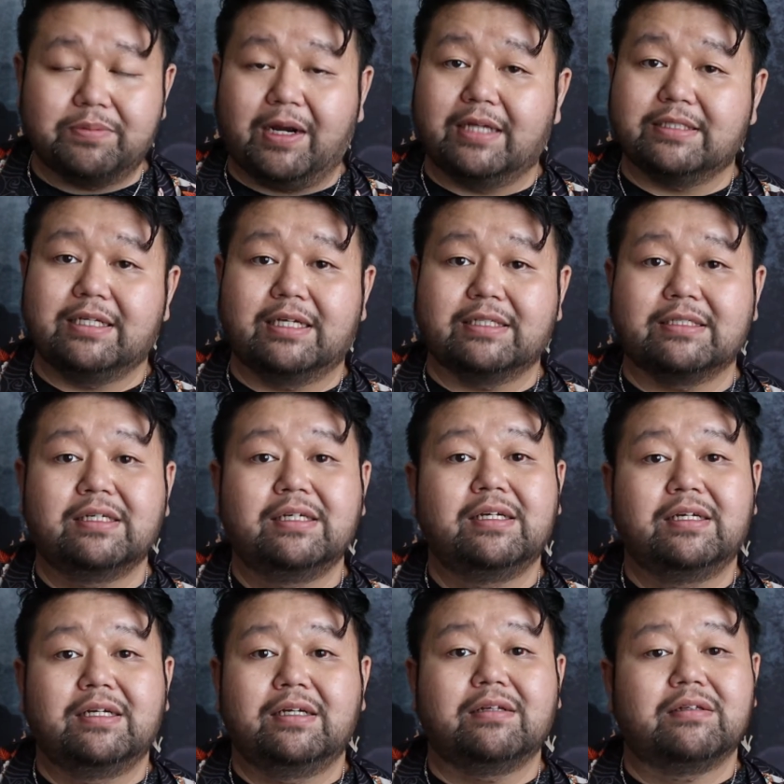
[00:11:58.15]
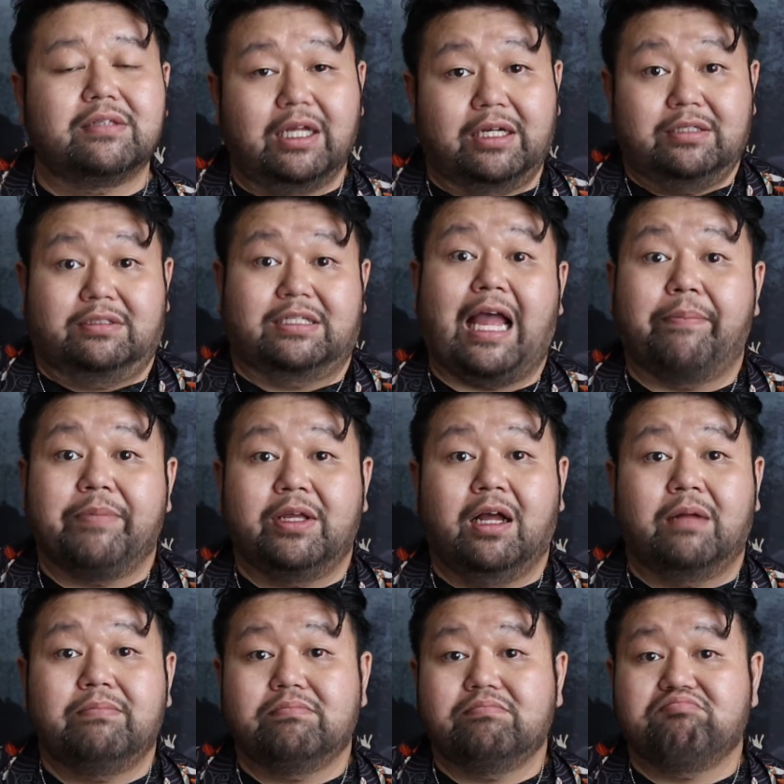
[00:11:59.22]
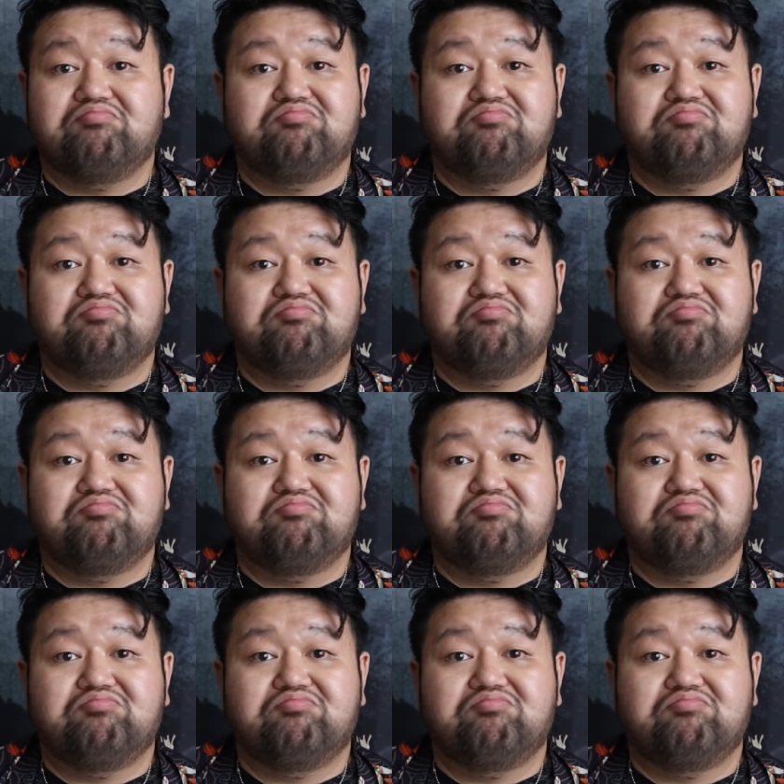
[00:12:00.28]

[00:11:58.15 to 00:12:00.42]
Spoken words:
process. They sat me up